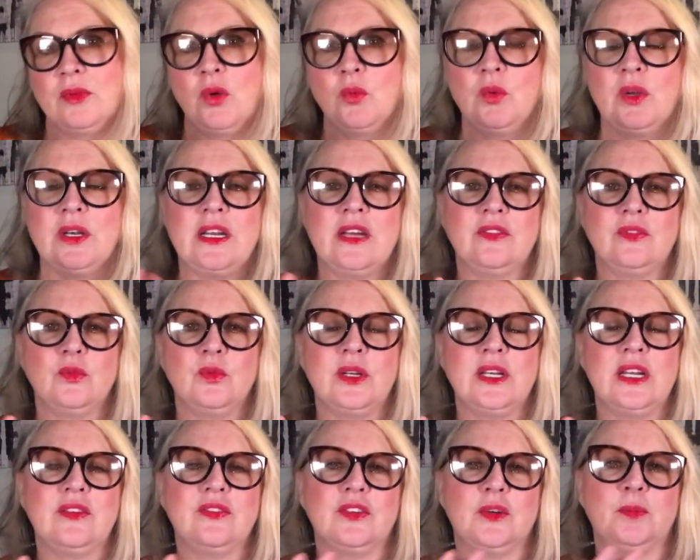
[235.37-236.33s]

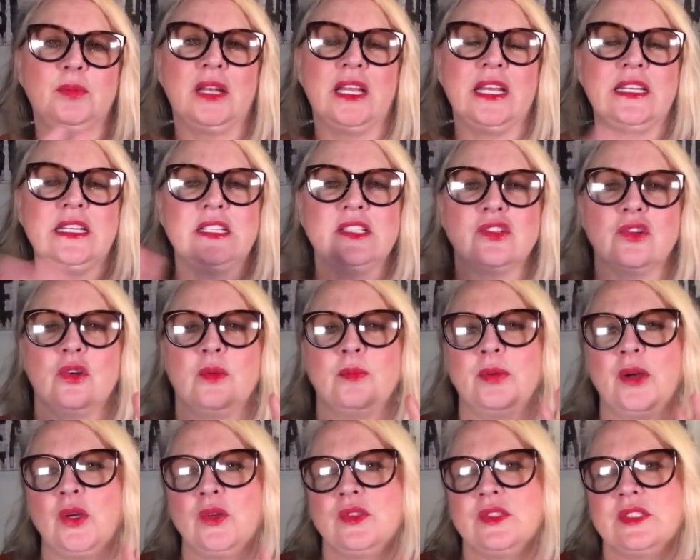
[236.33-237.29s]
Whenever planets are
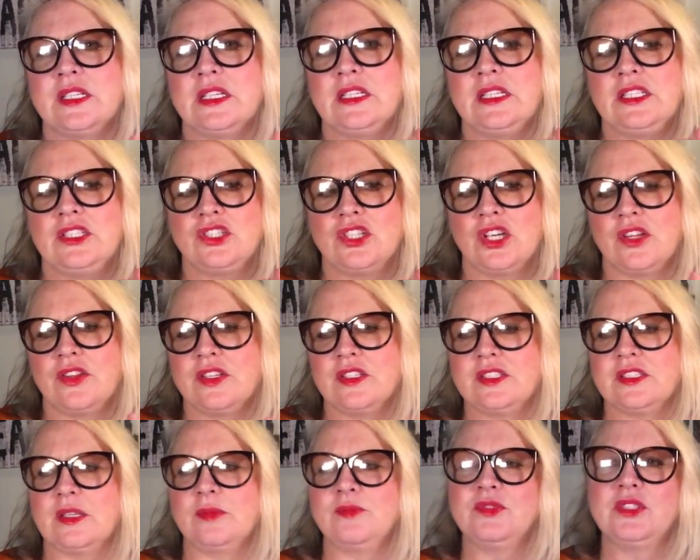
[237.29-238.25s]
opposing each other,
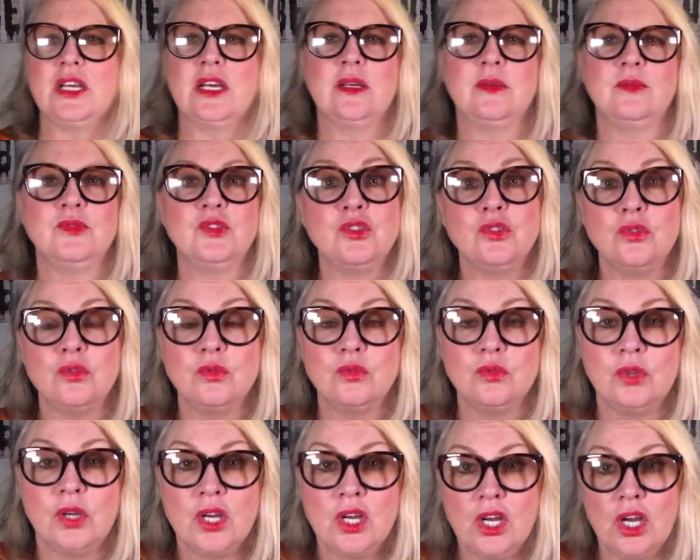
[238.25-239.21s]
sometimes
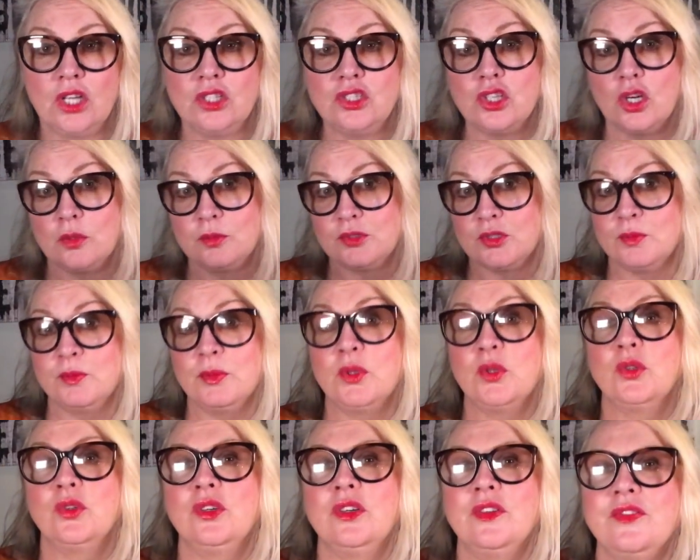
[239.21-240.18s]
you adopt more